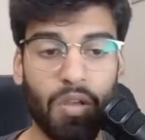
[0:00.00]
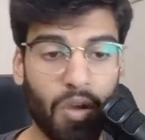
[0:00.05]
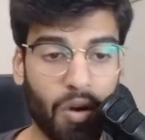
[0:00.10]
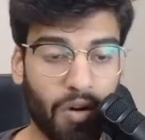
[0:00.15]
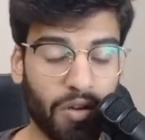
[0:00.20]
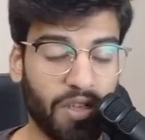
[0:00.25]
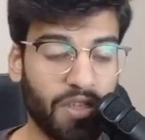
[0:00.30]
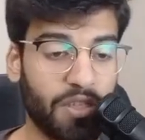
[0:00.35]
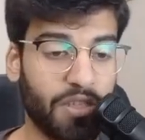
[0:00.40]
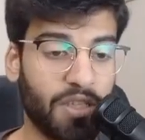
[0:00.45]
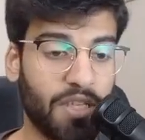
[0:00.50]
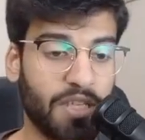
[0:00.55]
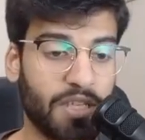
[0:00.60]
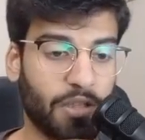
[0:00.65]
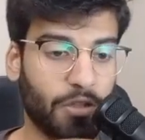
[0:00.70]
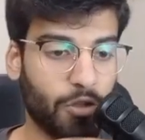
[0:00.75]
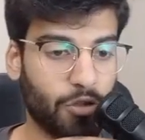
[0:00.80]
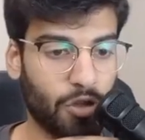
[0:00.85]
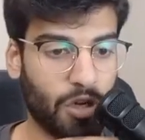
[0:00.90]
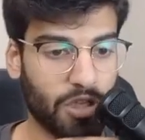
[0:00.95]
or these are
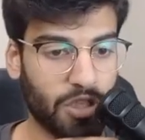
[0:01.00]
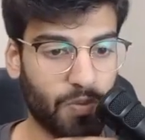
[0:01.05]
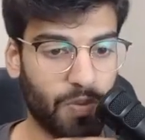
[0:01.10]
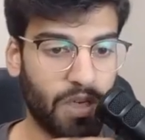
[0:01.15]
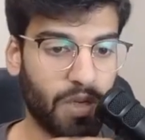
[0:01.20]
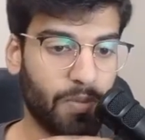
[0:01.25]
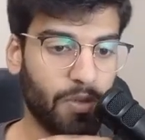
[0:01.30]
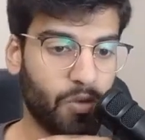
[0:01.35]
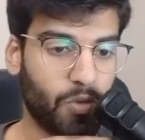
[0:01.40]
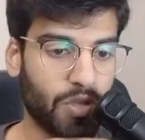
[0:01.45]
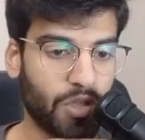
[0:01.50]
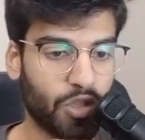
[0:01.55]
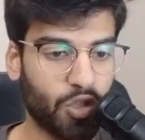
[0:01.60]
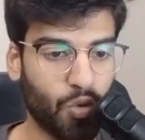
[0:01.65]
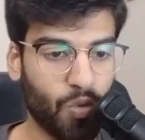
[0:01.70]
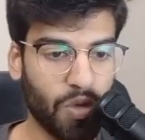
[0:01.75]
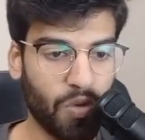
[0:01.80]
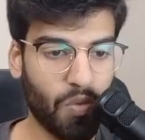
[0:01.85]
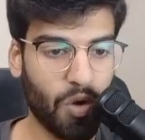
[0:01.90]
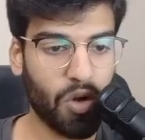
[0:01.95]
the slots available to us. So
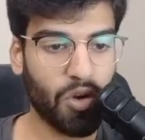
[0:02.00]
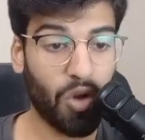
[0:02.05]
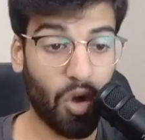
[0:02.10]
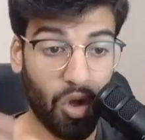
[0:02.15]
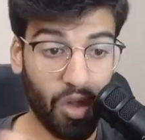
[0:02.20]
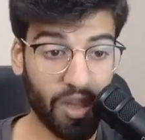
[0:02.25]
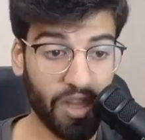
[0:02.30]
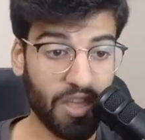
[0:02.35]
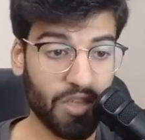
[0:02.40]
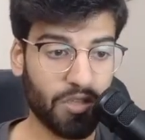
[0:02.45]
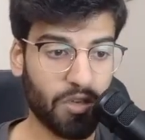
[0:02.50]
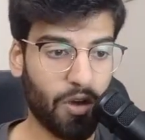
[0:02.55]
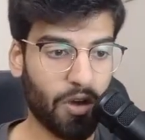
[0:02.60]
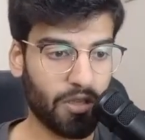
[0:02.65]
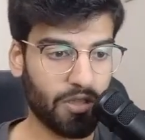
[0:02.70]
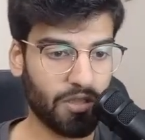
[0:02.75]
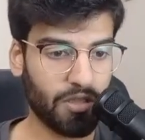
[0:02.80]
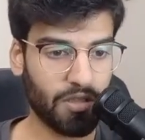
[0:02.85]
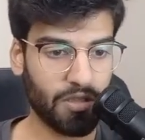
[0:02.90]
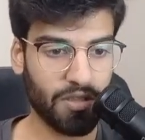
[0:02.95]
we want all the
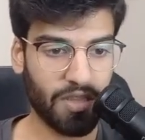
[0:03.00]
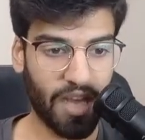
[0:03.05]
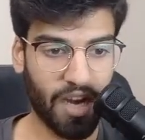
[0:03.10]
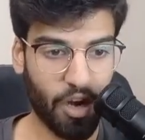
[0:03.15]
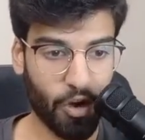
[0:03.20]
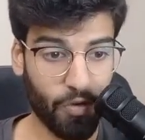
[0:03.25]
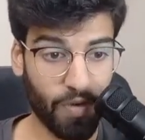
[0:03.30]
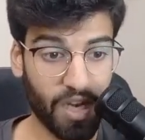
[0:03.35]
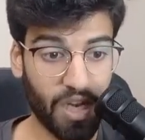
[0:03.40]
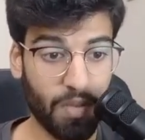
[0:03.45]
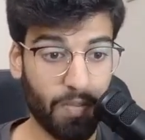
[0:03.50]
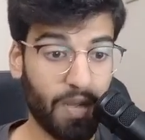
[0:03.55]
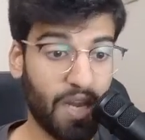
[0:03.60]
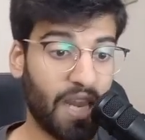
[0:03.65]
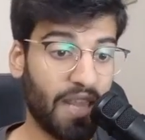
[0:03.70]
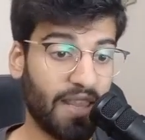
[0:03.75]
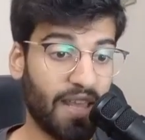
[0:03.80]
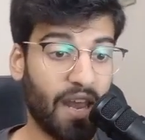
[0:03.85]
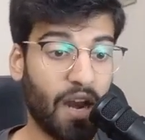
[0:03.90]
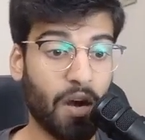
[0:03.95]
slots that are available
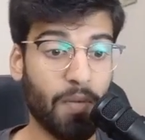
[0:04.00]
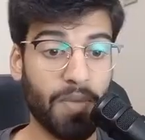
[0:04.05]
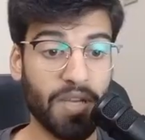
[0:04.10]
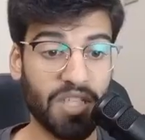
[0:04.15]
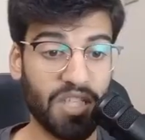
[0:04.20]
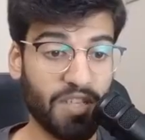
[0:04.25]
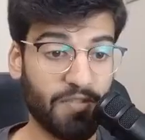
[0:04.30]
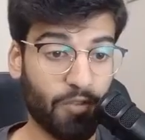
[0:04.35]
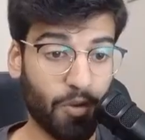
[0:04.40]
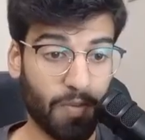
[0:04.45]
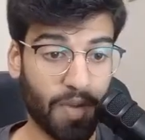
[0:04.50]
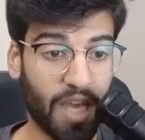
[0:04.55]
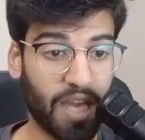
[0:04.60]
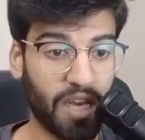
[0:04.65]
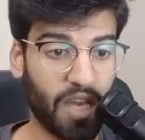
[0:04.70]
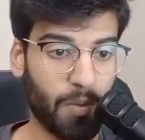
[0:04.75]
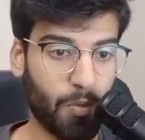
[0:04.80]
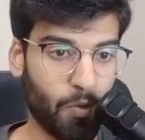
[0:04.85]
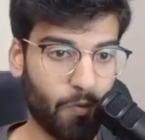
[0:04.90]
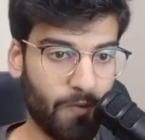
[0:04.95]
and that are busy from 9
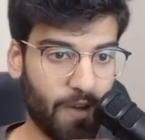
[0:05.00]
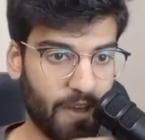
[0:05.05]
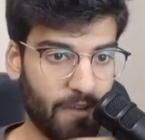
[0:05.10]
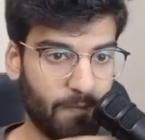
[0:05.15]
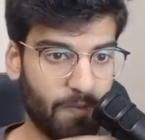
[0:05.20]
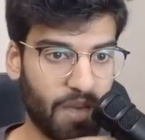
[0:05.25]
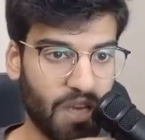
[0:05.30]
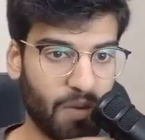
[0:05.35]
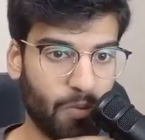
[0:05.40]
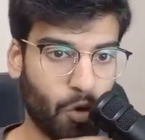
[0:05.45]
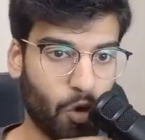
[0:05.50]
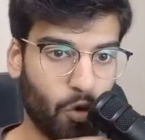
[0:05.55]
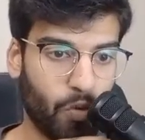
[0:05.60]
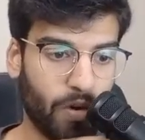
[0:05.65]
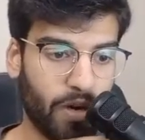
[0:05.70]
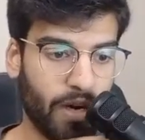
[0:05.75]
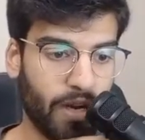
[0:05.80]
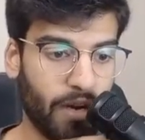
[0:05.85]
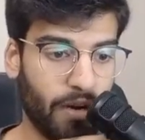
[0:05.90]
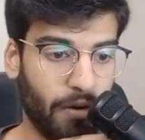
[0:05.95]
a.m. to 5 p.m. over
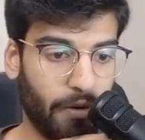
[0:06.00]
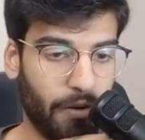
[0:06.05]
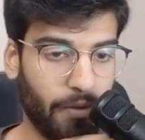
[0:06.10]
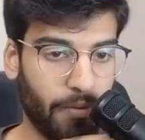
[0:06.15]
here.